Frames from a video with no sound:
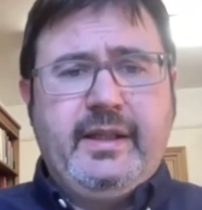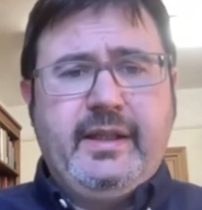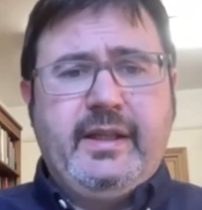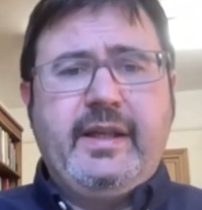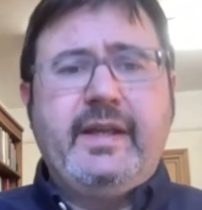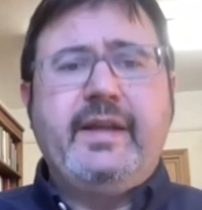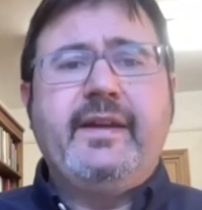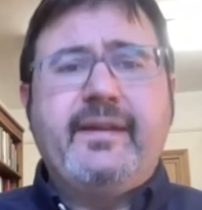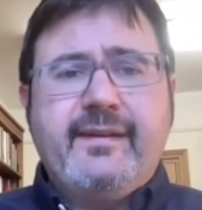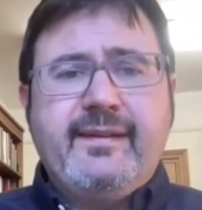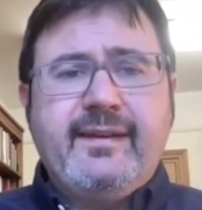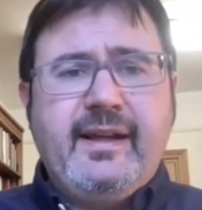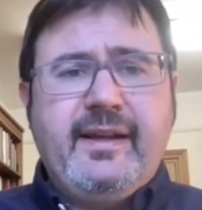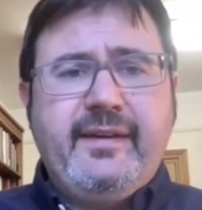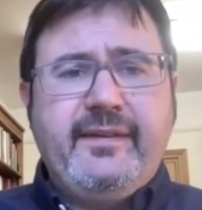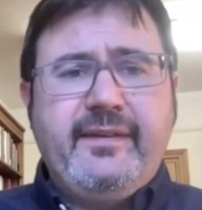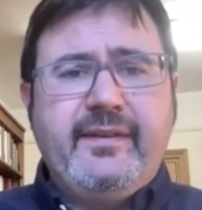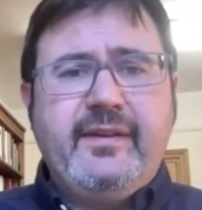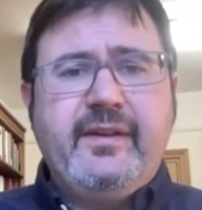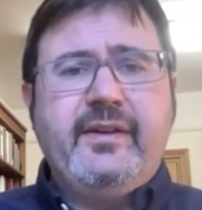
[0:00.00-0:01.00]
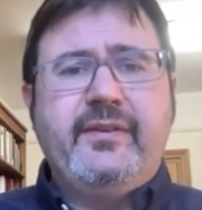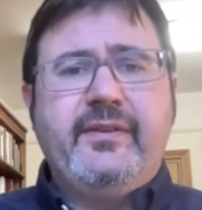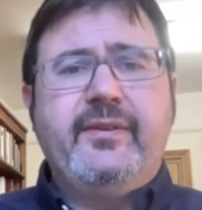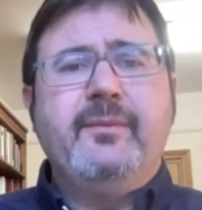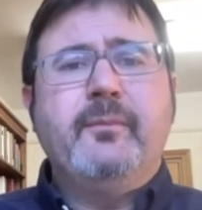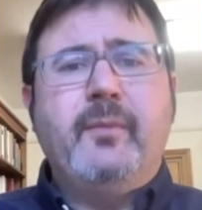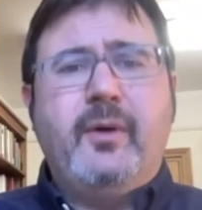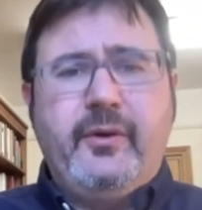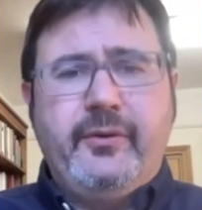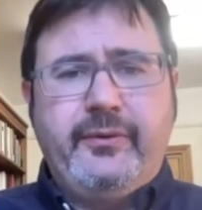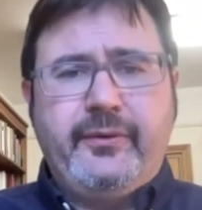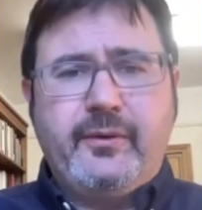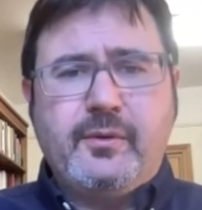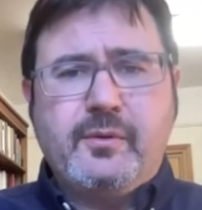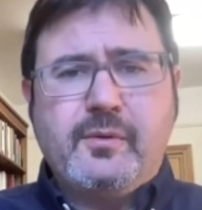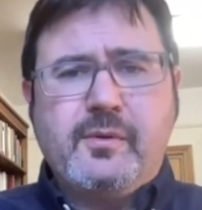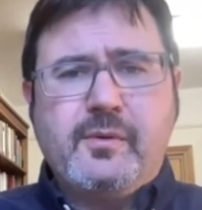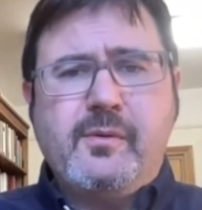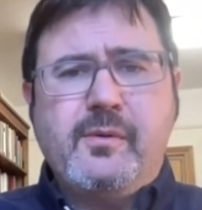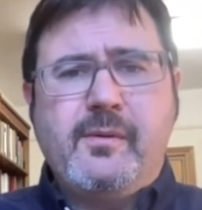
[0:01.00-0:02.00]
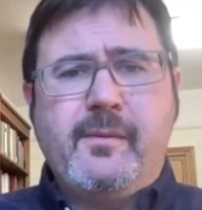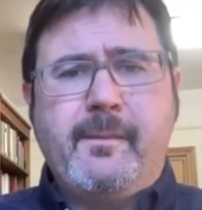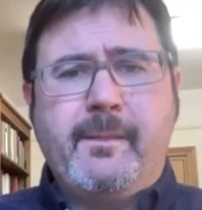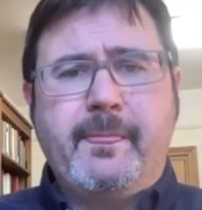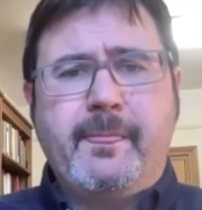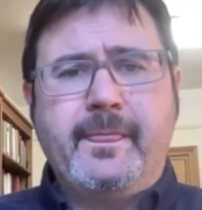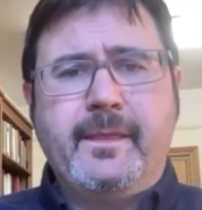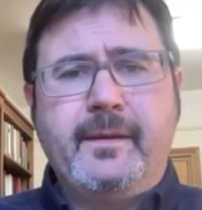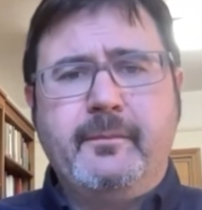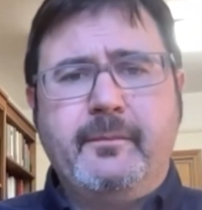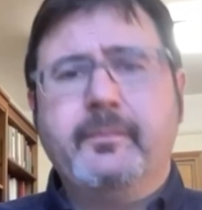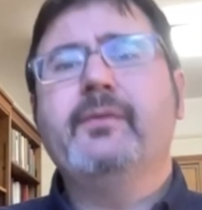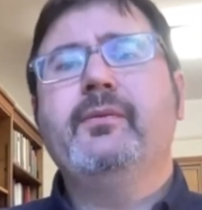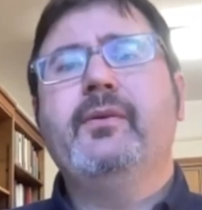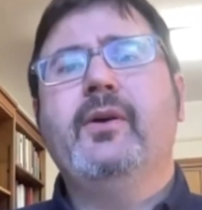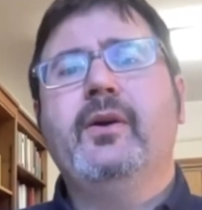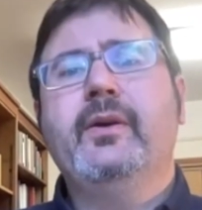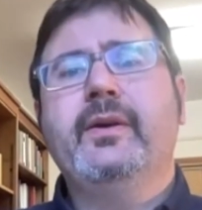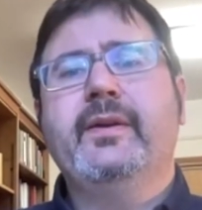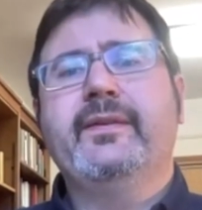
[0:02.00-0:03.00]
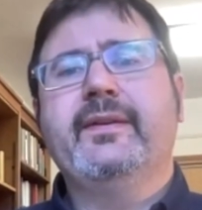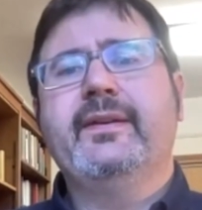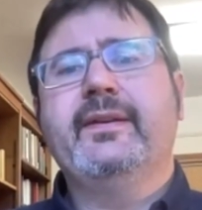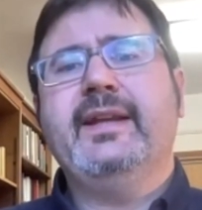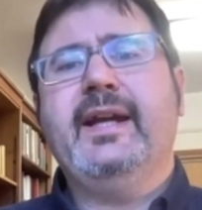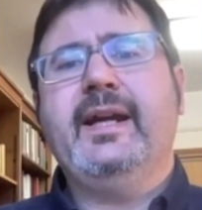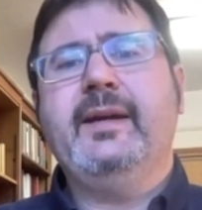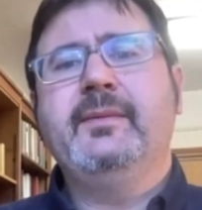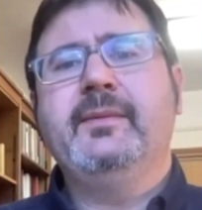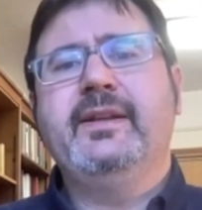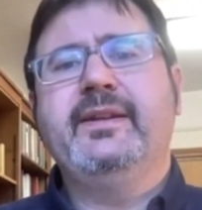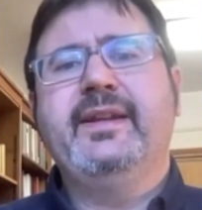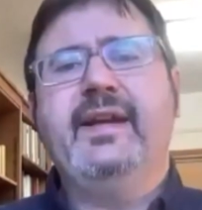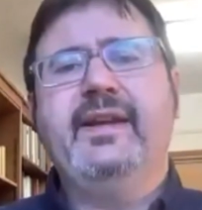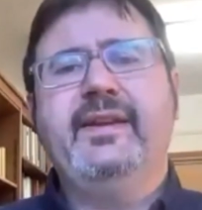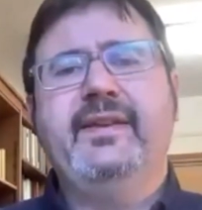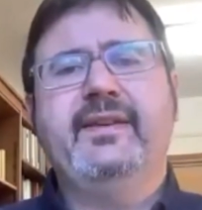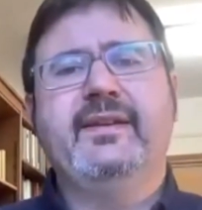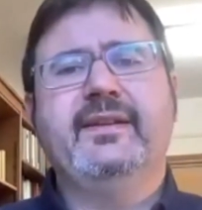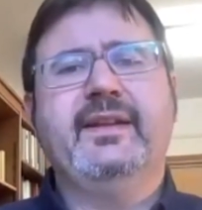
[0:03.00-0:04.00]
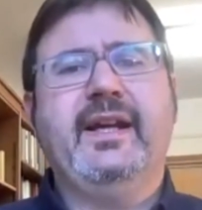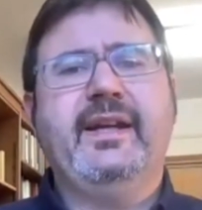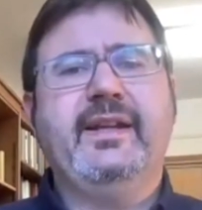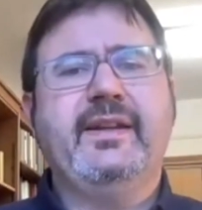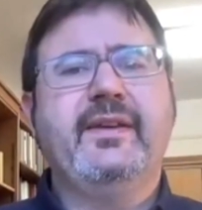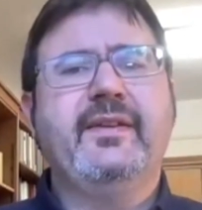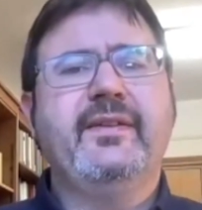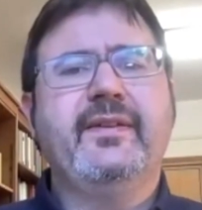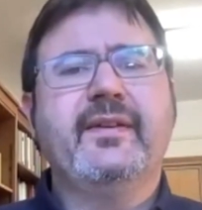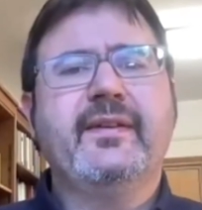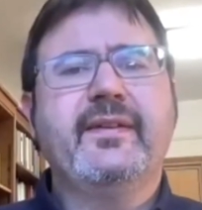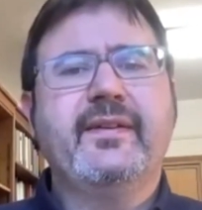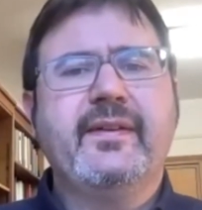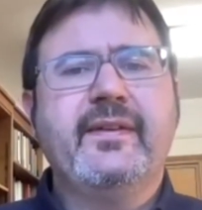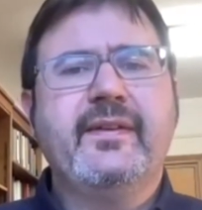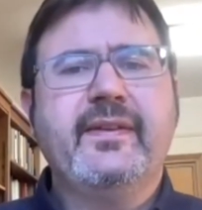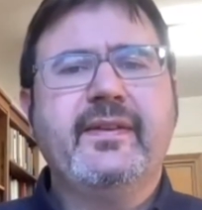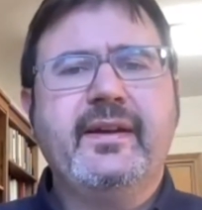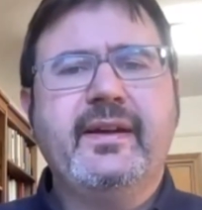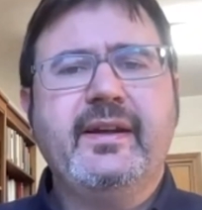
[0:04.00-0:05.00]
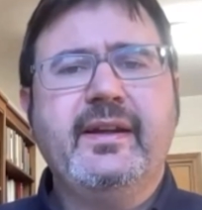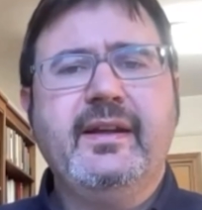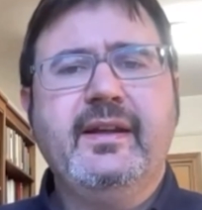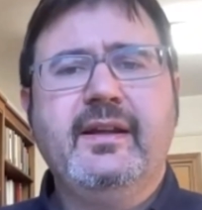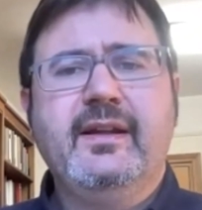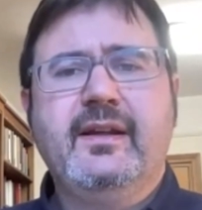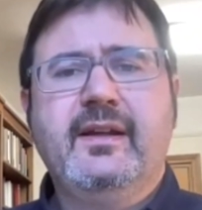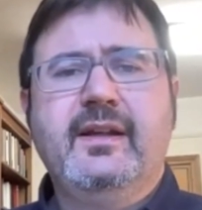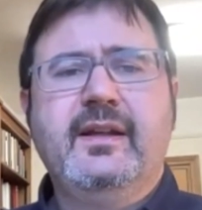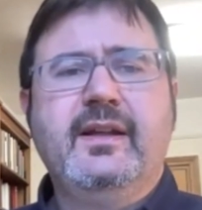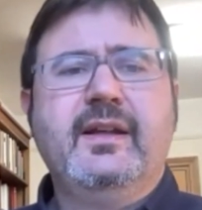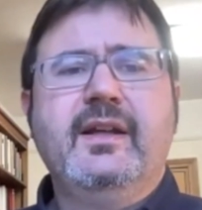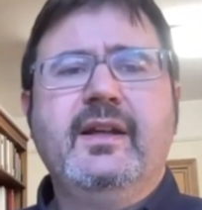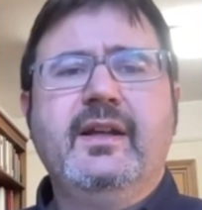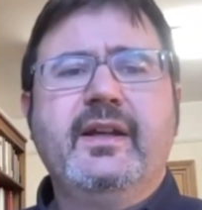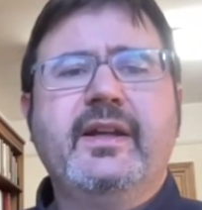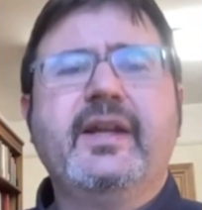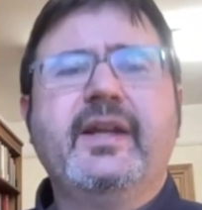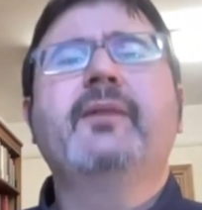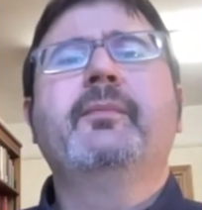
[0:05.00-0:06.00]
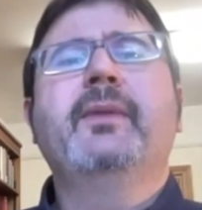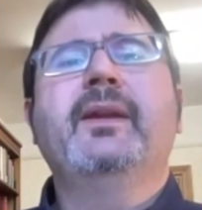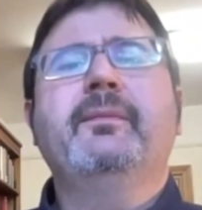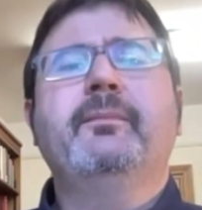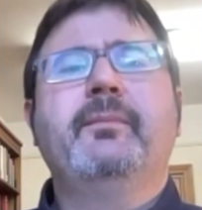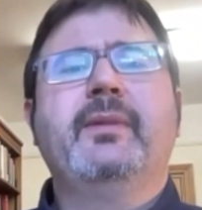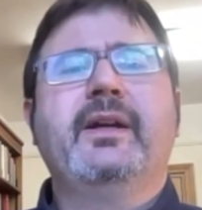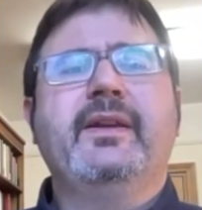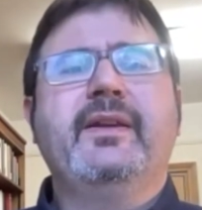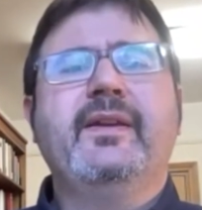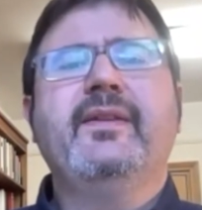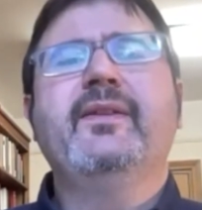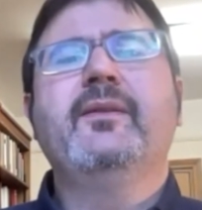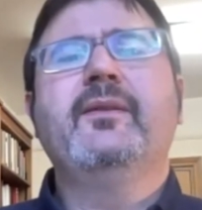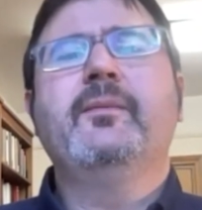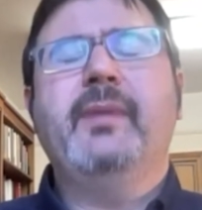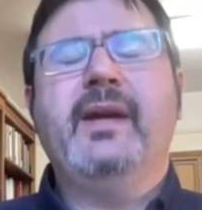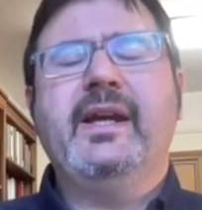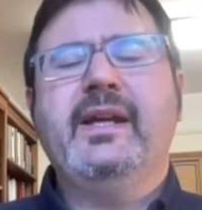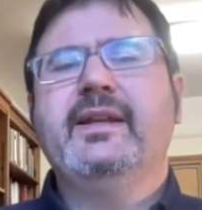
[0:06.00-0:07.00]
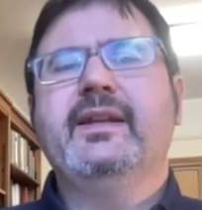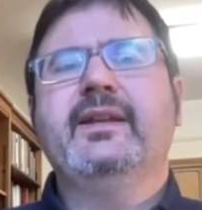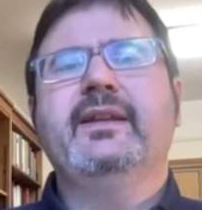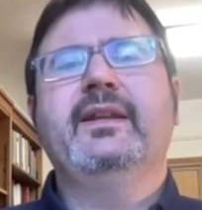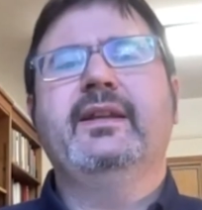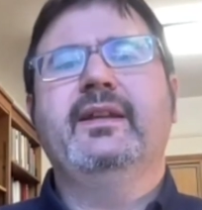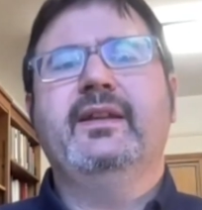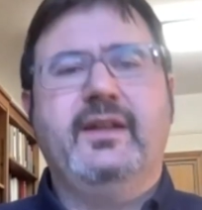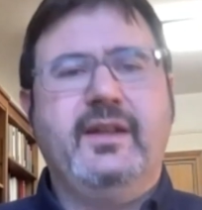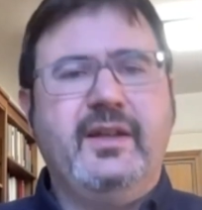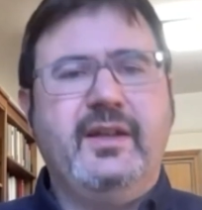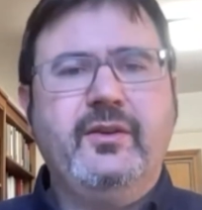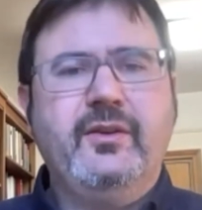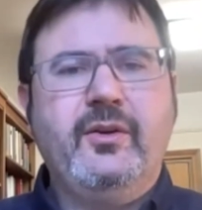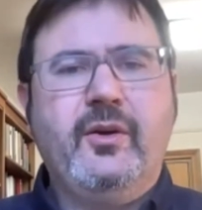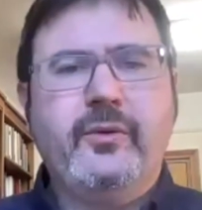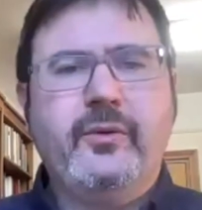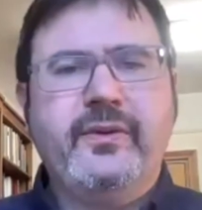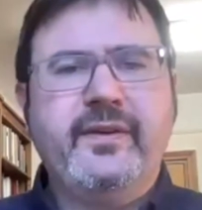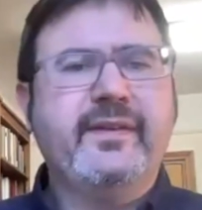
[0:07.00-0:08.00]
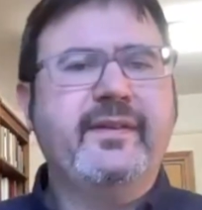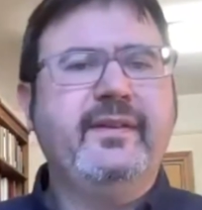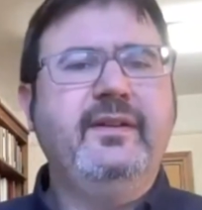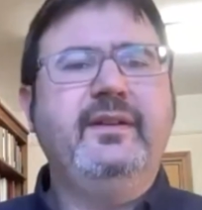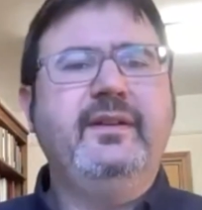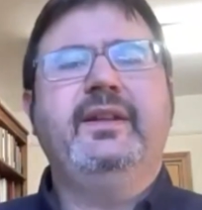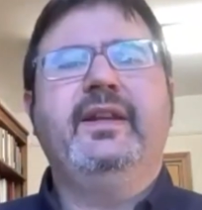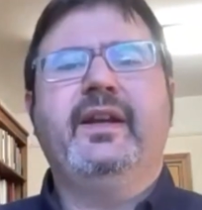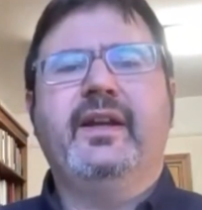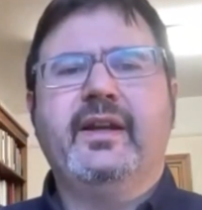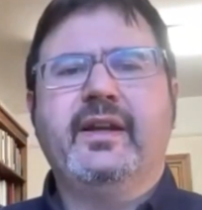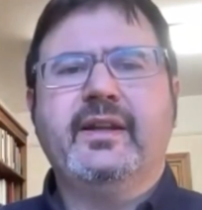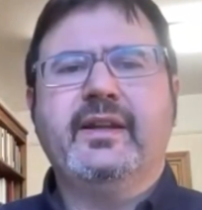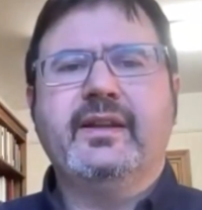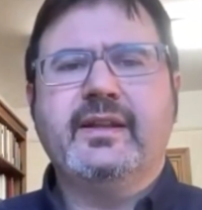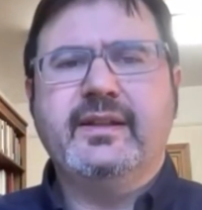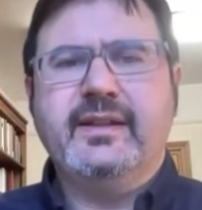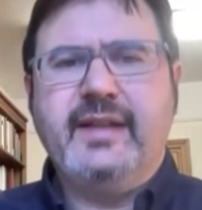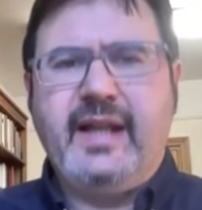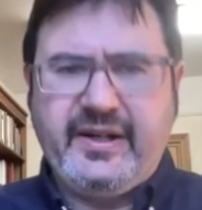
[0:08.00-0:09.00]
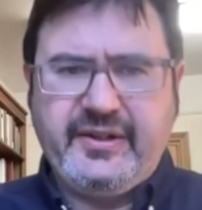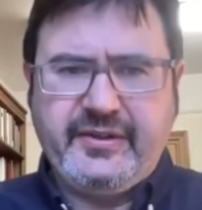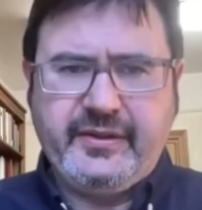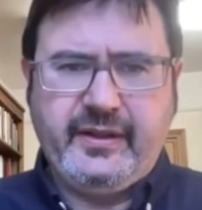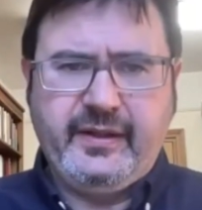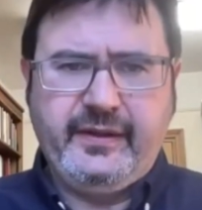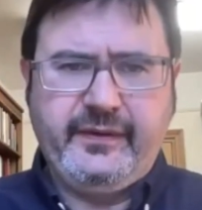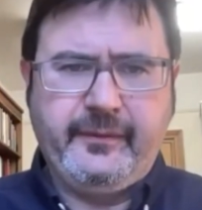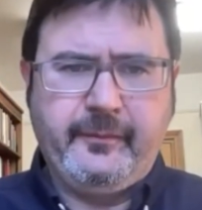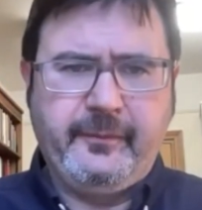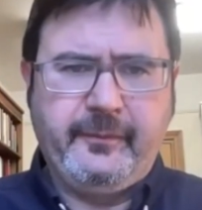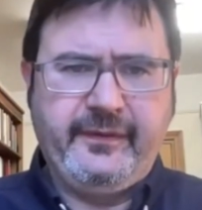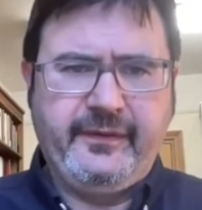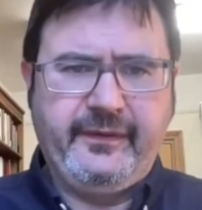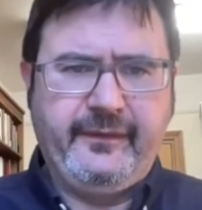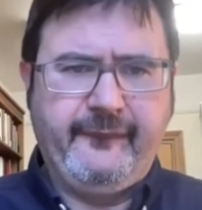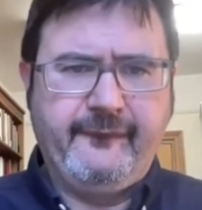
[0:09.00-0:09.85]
In his last years in Moscow, before his untimely death in 1963, Hikmet participated in all these literary internationalisms.